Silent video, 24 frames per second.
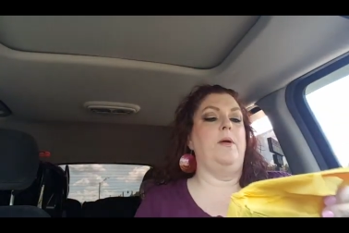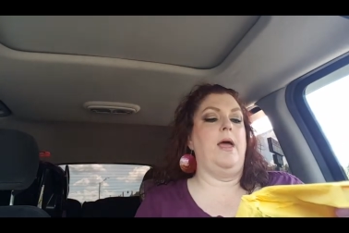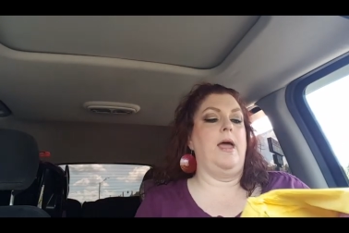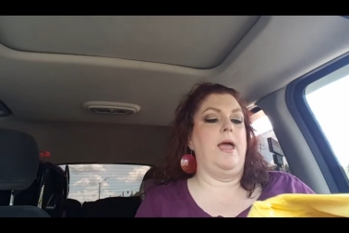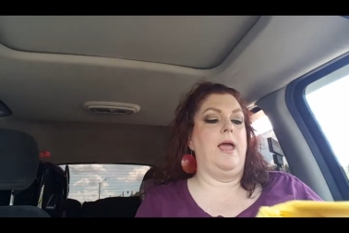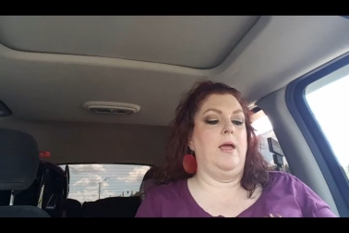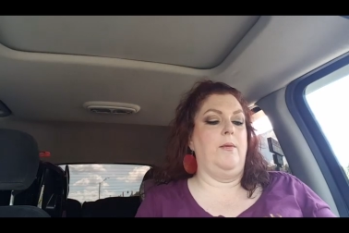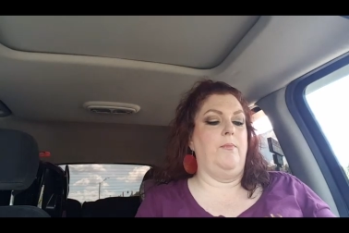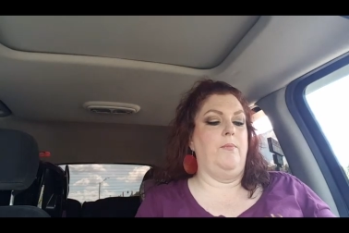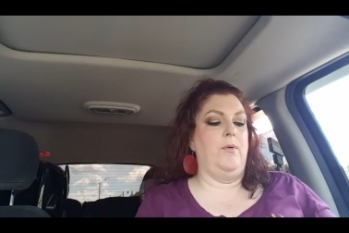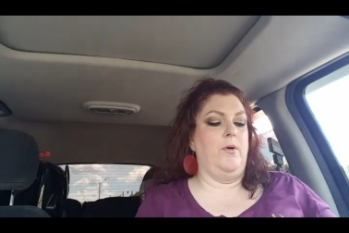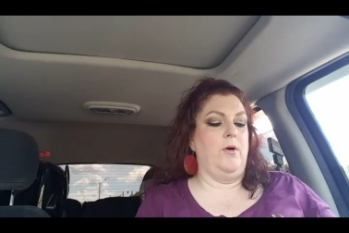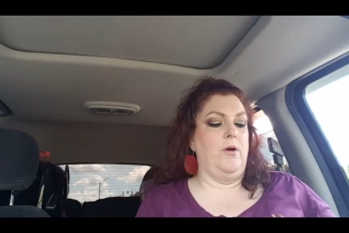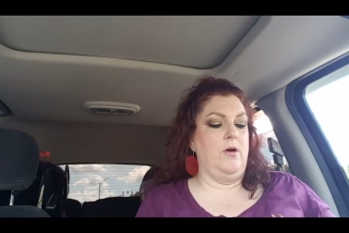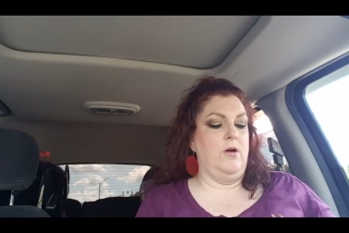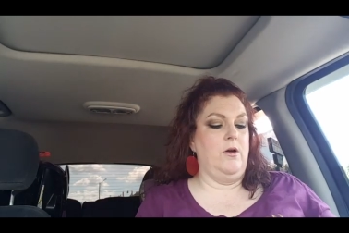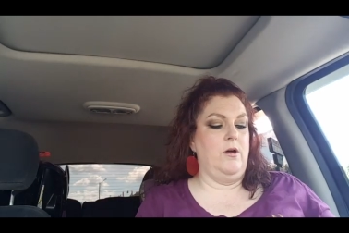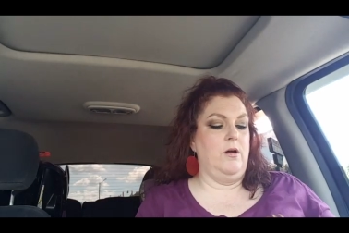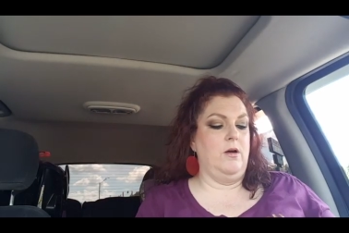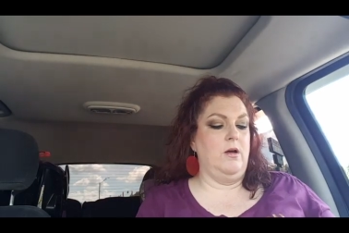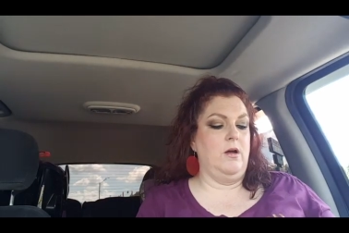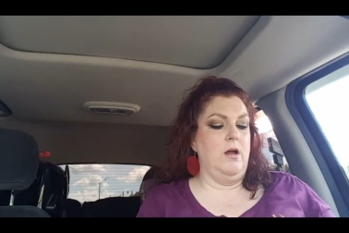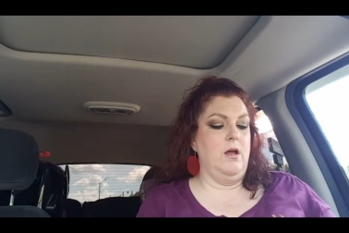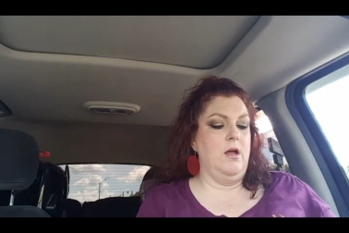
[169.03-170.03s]

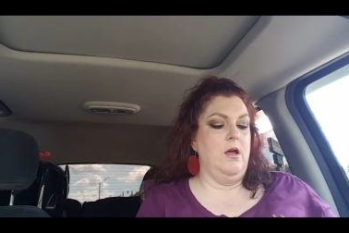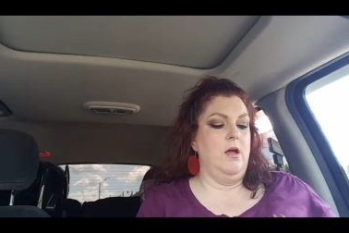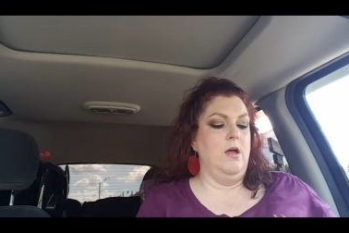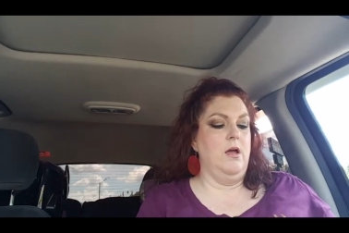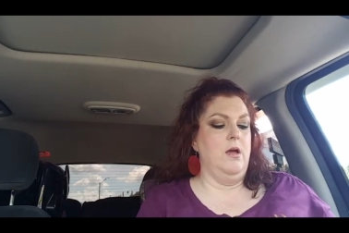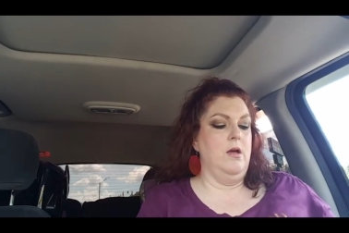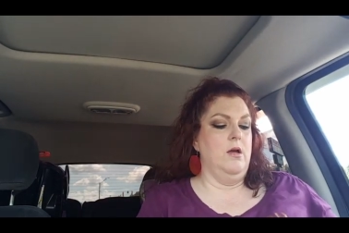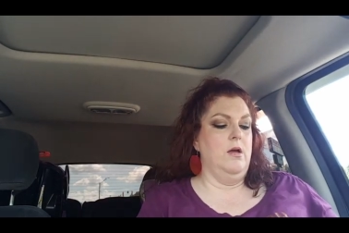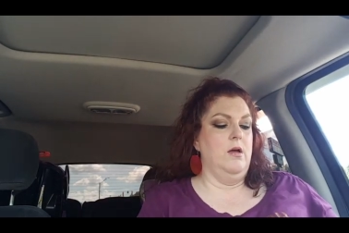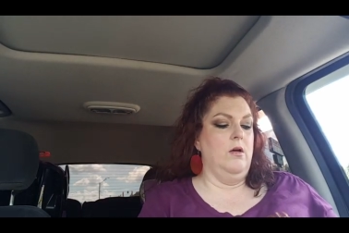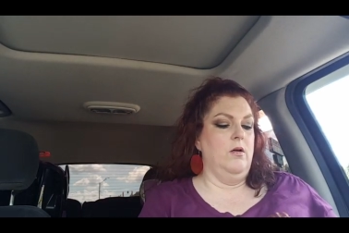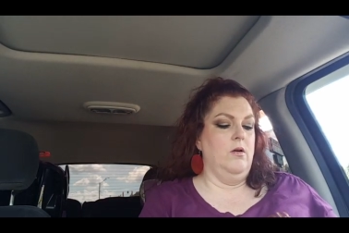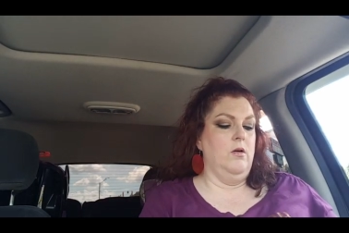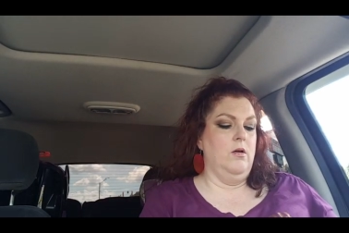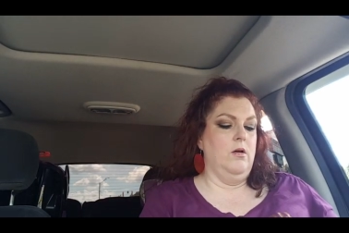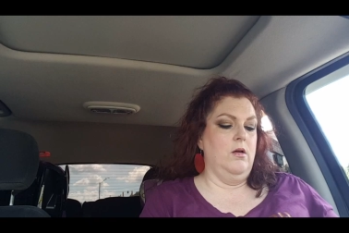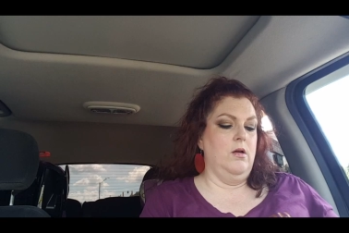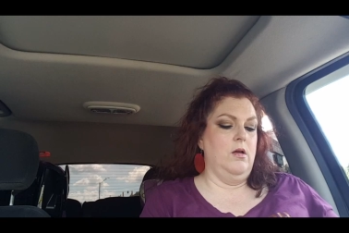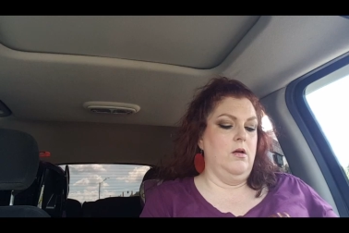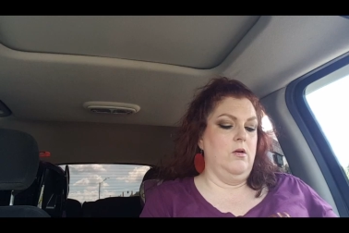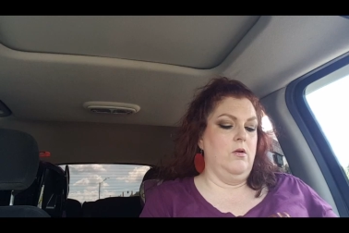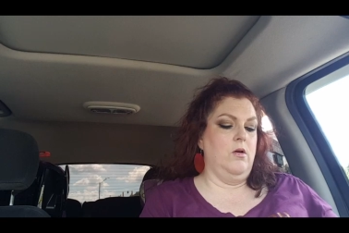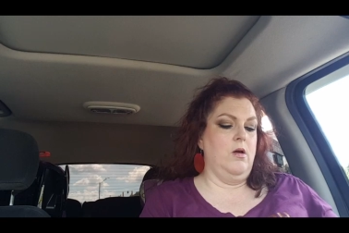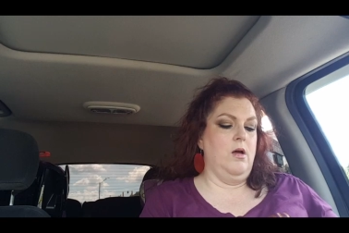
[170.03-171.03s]
paper
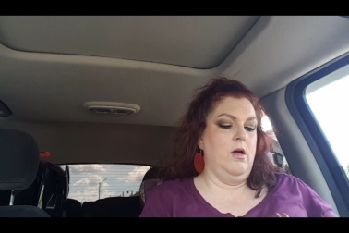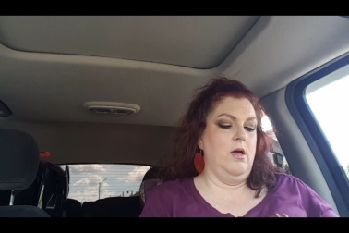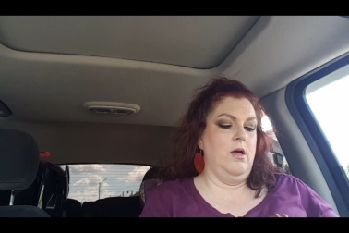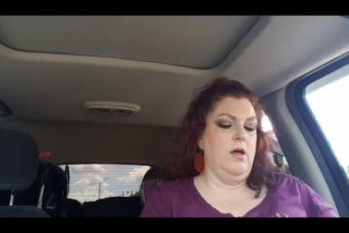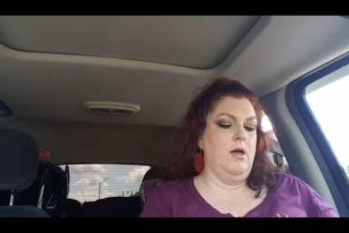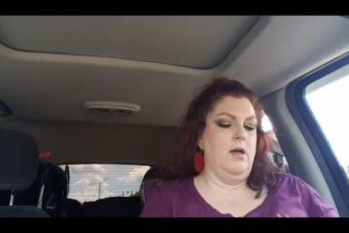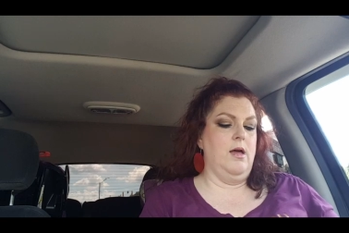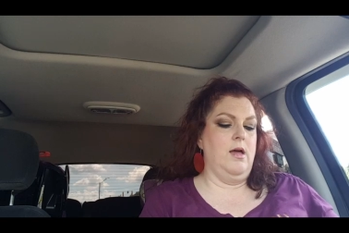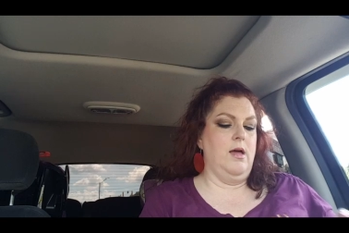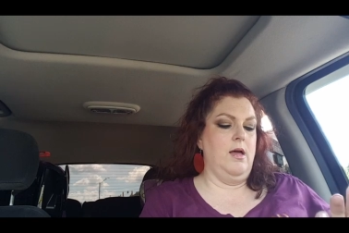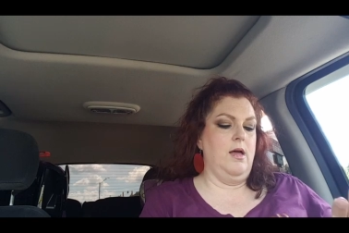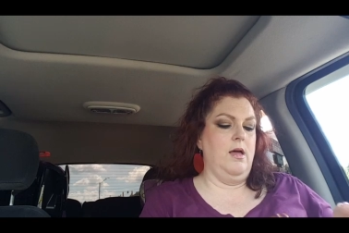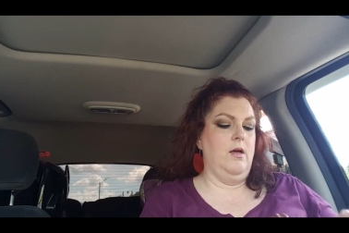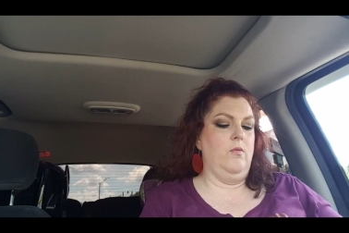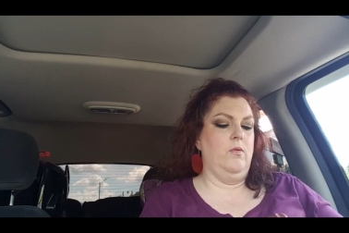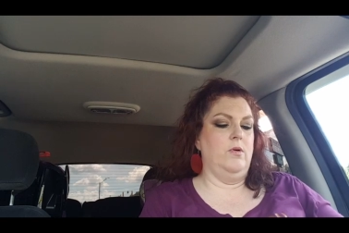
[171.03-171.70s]
Okay,